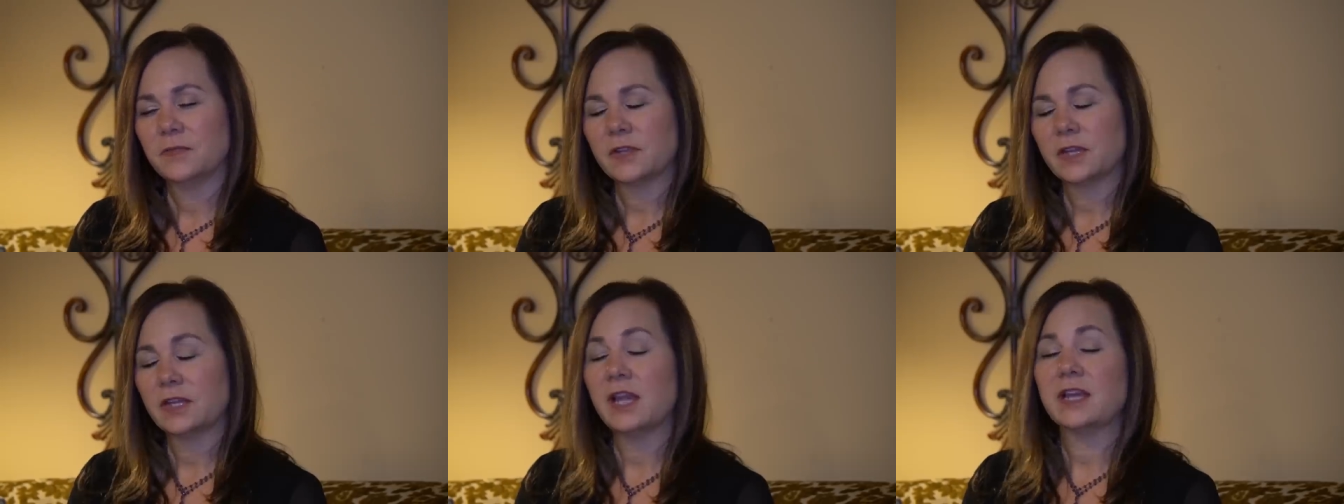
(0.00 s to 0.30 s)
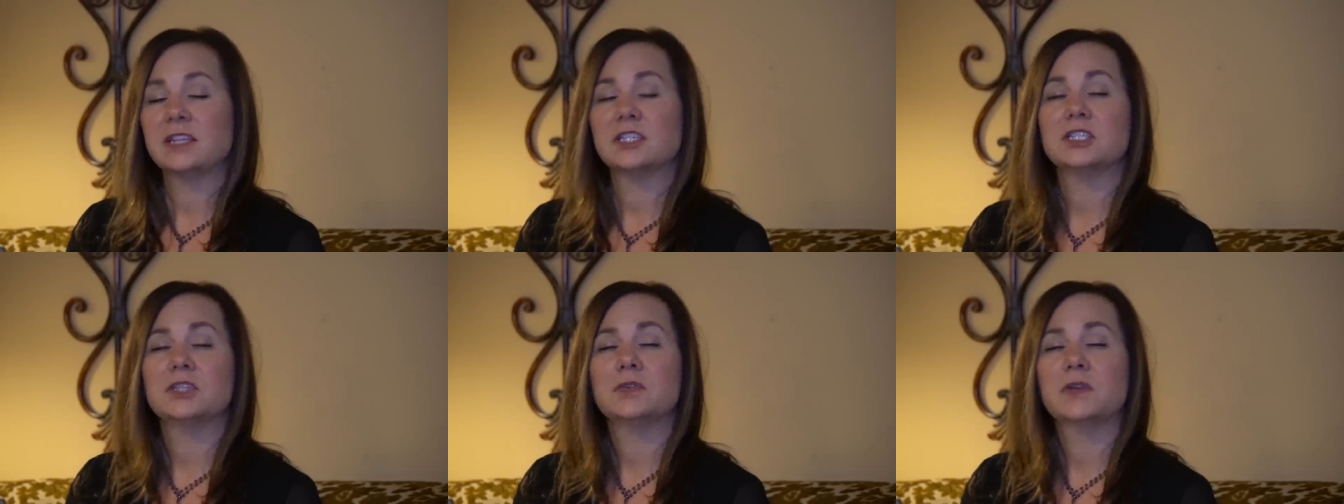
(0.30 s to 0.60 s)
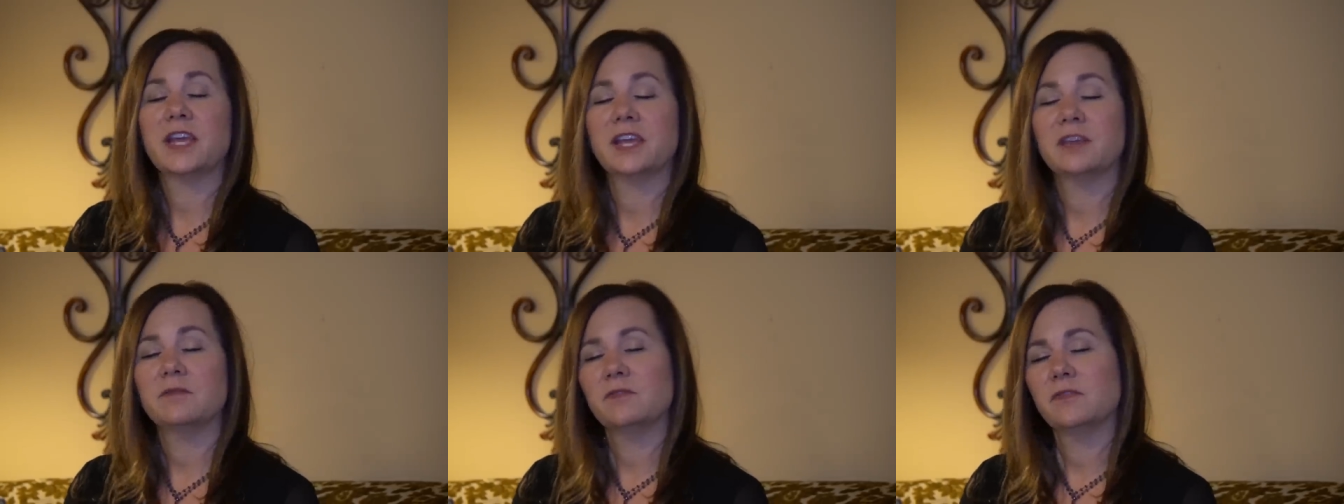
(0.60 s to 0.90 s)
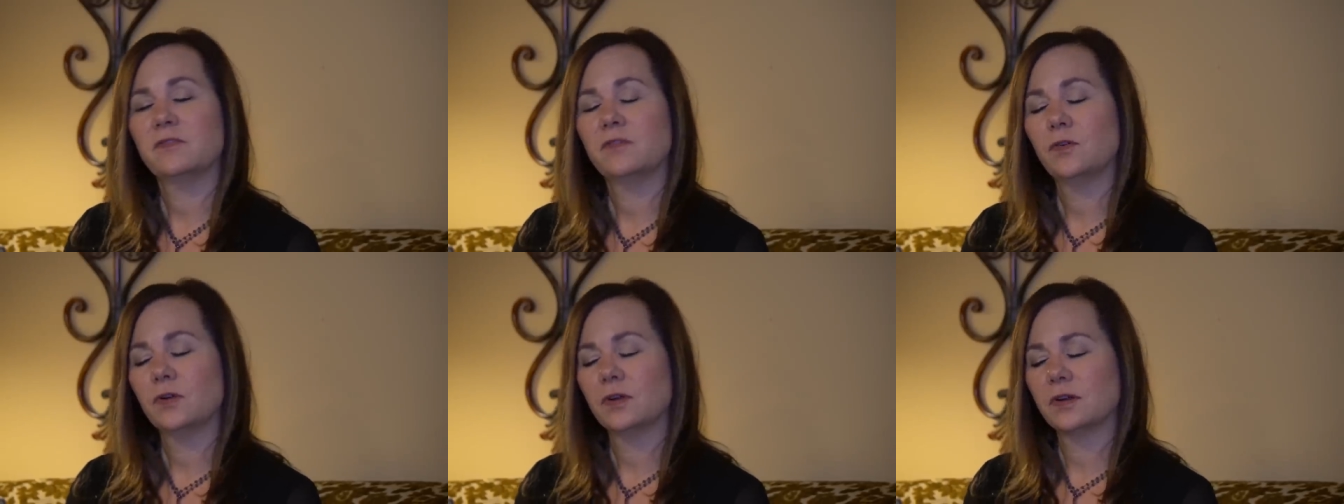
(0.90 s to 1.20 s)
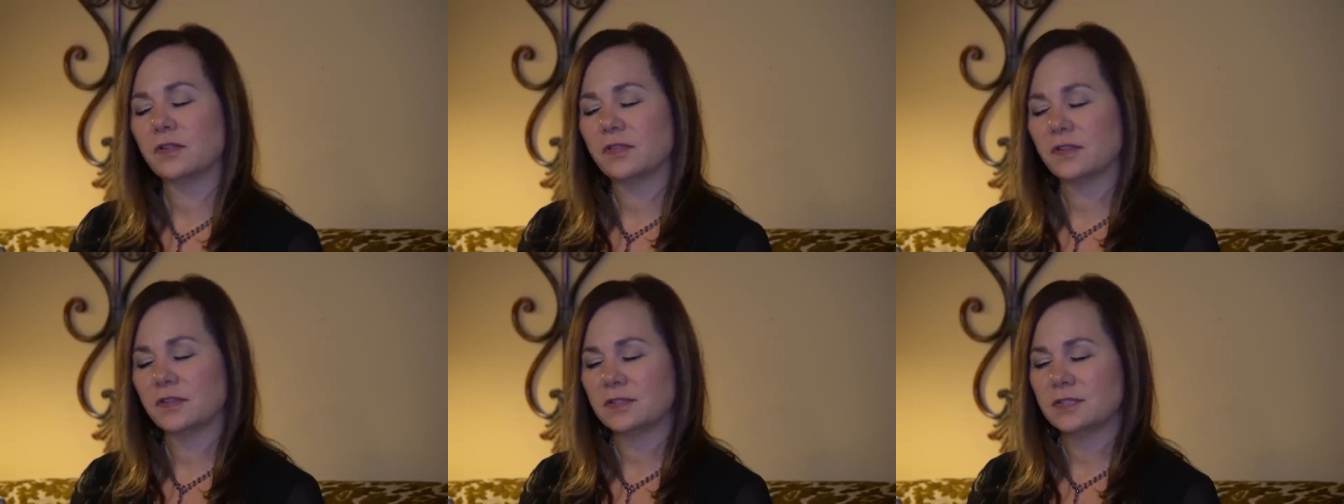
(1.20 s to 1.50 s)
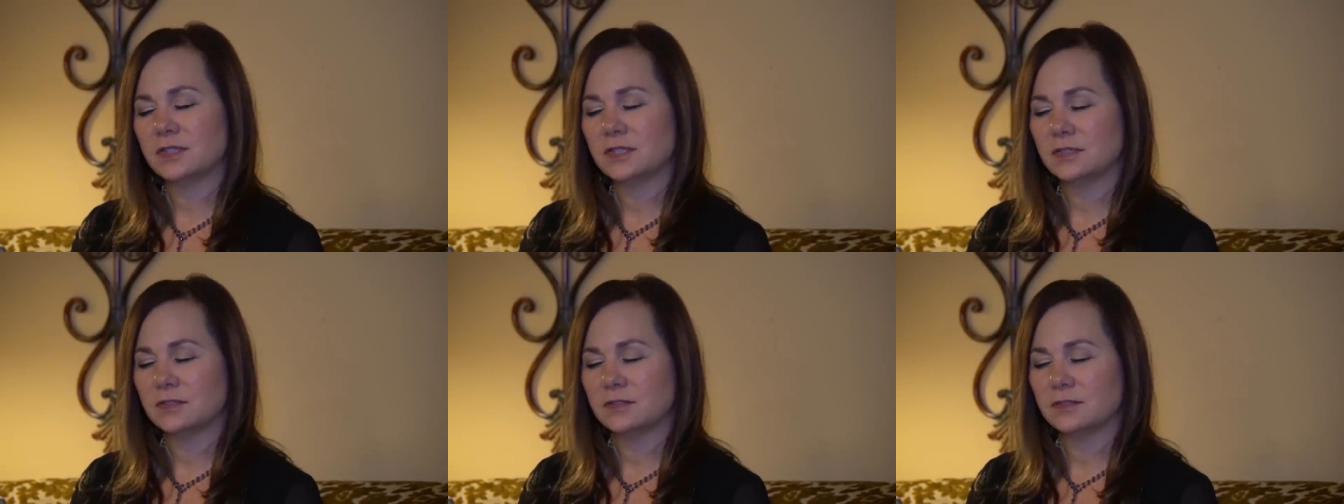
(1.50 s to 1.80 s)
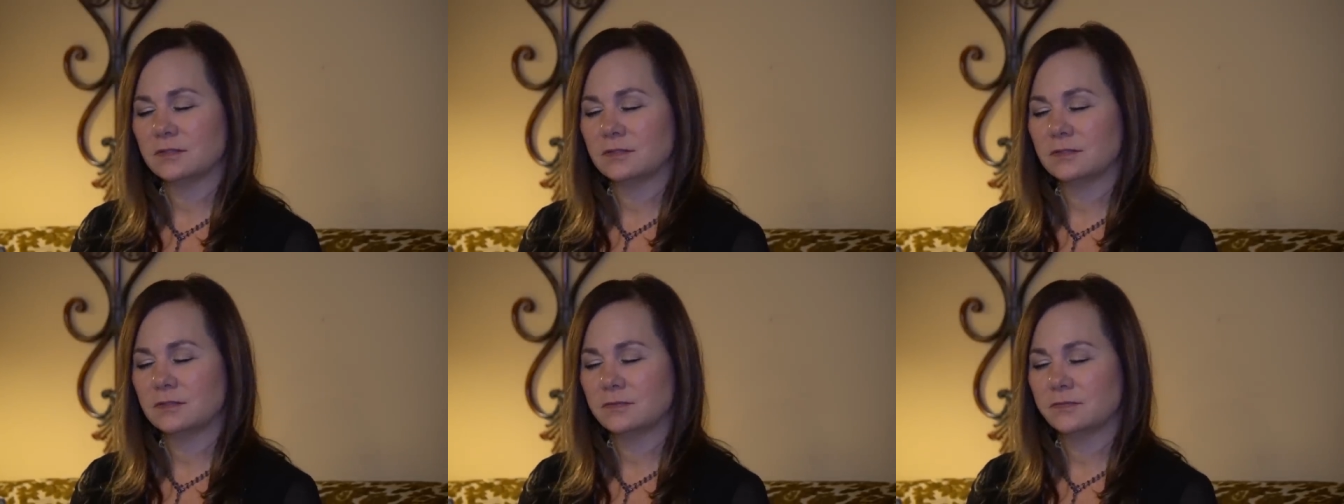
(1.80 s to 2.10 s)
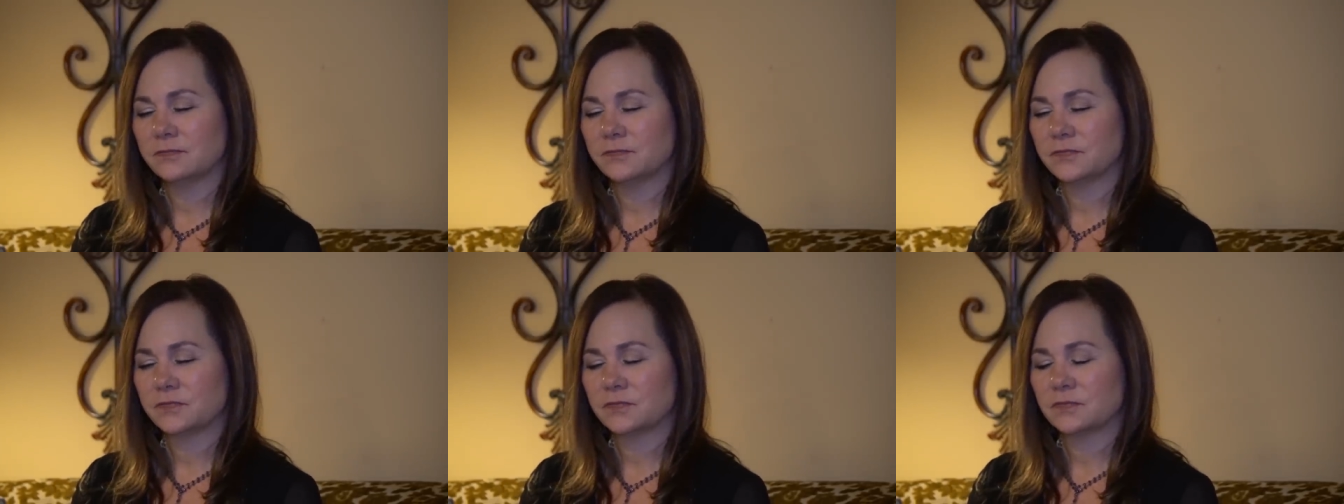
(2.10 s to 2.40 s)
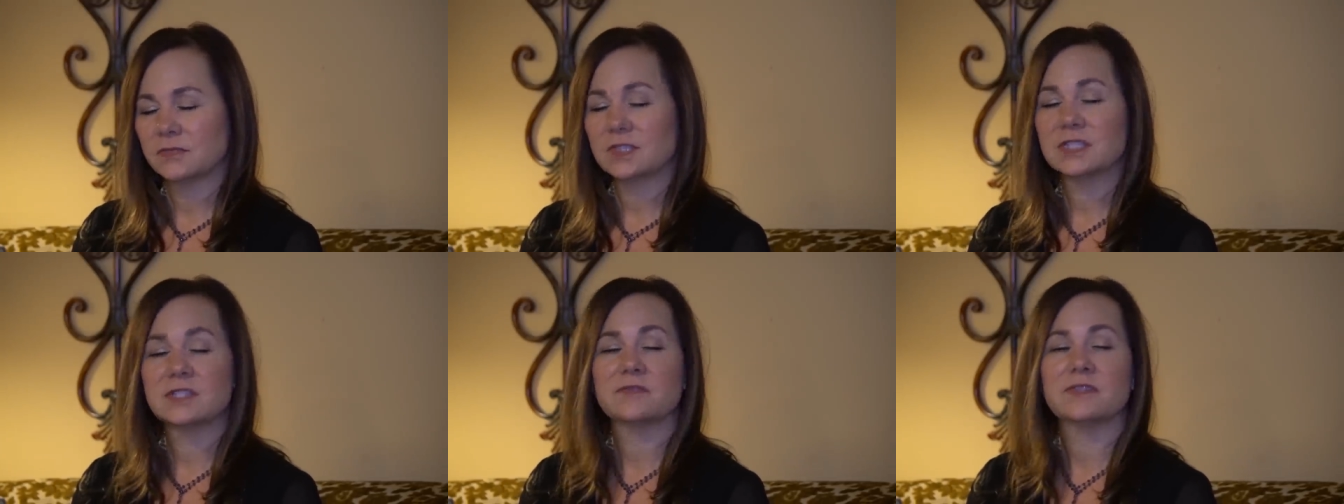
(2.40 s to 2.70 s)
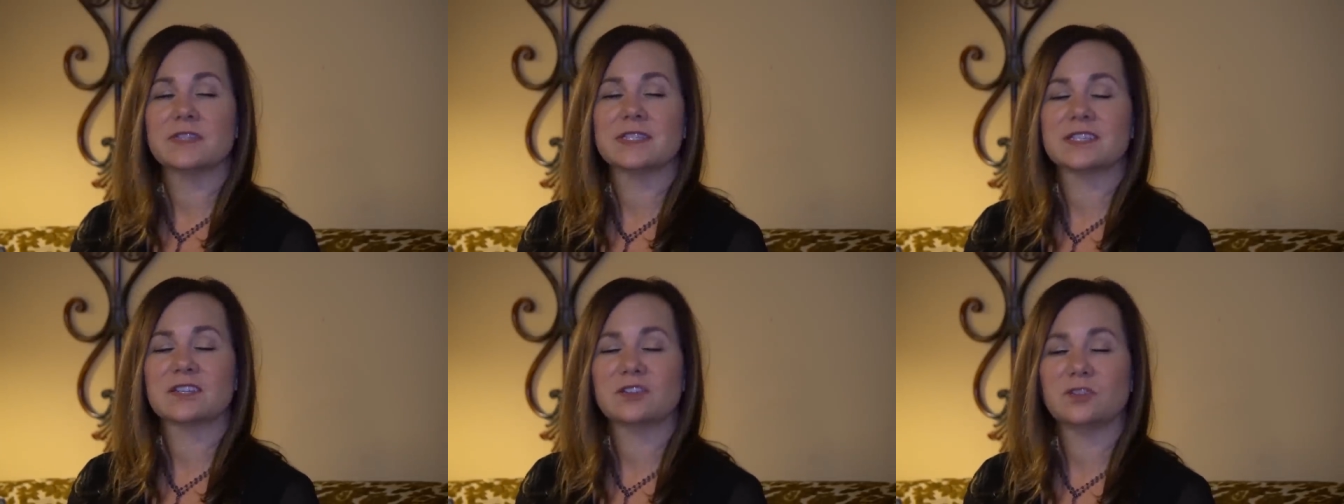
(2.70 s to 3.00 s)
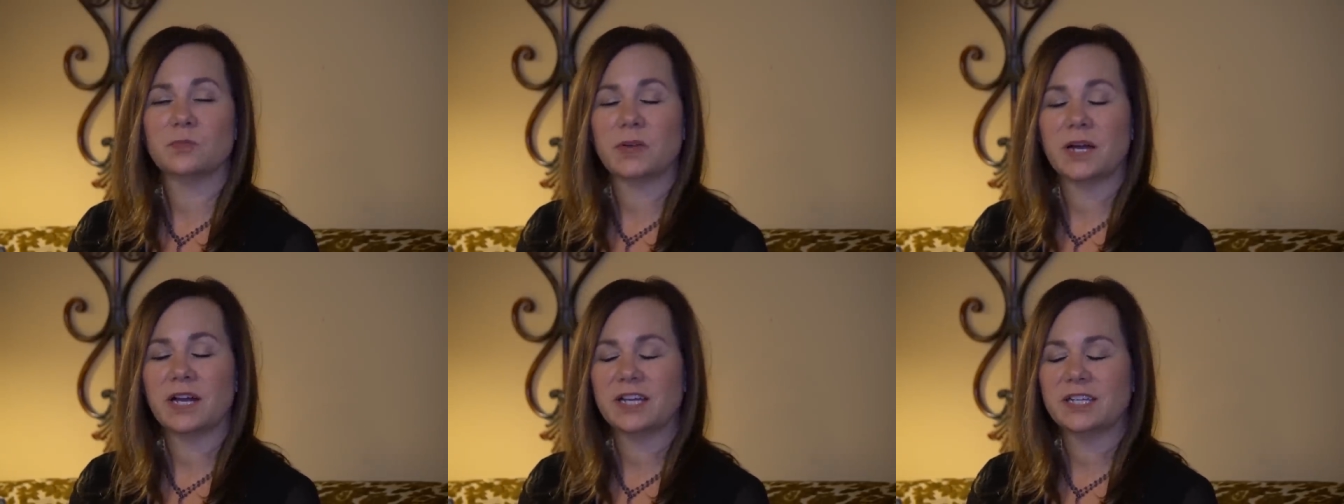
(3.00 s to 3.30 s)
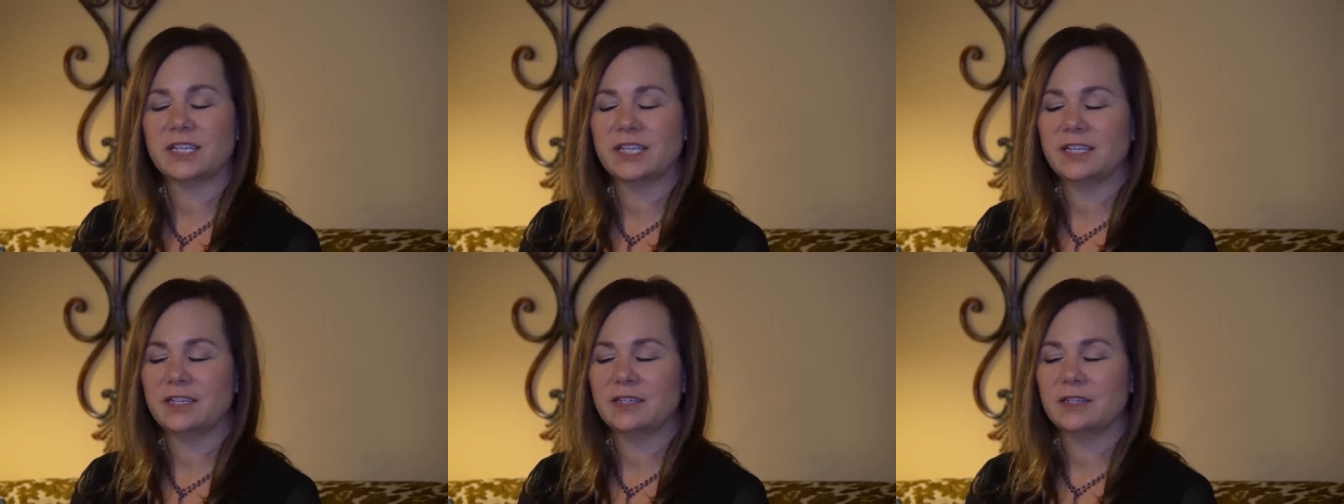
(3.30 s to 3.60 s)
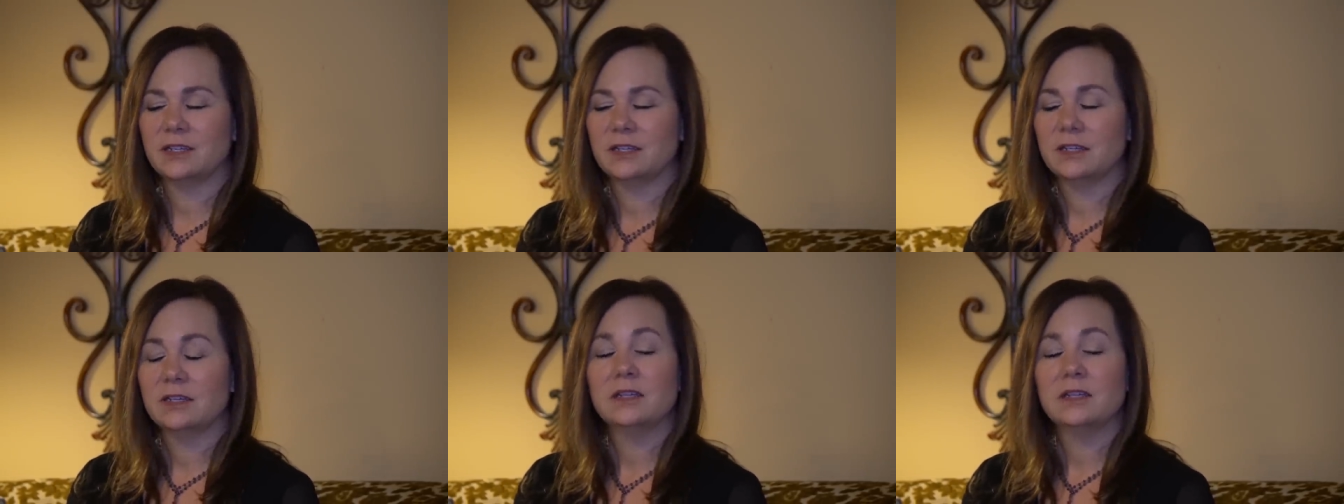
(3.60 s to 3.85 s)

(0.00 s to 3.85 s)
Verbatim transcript: And as you came forth into this physical body,